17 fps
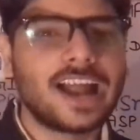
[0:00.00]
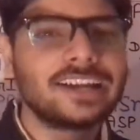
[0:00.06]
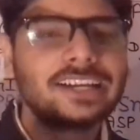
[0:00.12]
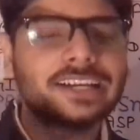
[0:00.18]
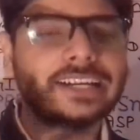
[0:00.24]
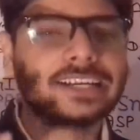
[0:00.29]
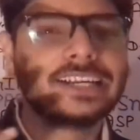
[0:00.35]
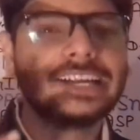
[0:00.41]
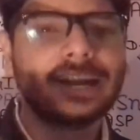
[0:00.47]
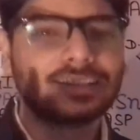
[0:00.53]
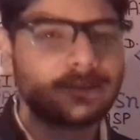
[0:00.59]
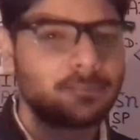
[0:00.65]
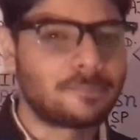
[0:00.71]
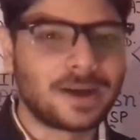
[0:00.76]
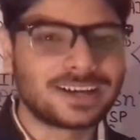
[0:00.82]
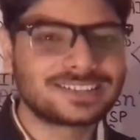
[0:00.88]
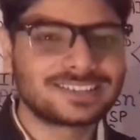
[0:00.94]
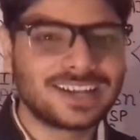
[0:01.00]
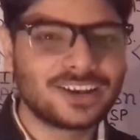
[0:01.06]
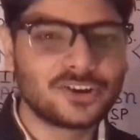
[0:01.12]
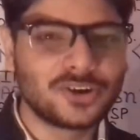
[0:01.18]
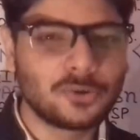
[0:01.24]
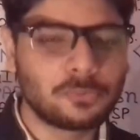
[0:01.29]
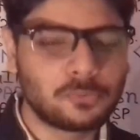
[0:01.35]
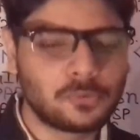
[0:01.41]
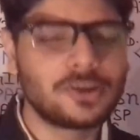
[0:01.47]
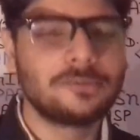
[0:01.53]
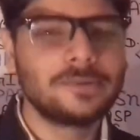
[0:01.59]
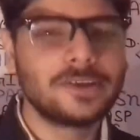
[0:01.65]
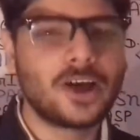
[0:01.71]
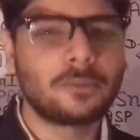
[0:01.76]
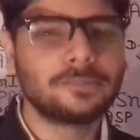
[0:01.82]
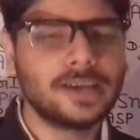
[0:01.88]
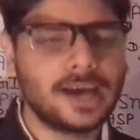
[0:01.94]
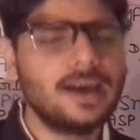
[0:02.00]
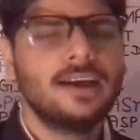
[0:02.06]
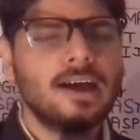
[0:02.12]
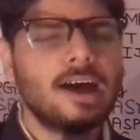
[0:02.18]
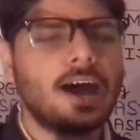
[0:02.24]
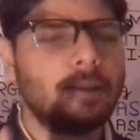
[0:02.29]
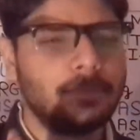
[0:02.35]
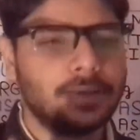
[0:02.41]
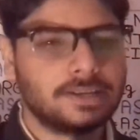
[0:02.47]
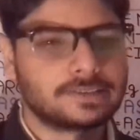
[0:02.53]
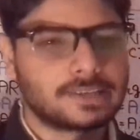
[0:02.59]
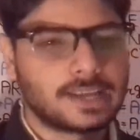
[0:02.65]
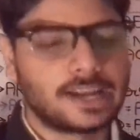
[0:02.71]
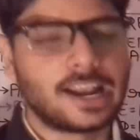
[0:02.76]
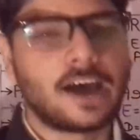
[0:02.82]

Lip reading: And here the functional group will be of the amines.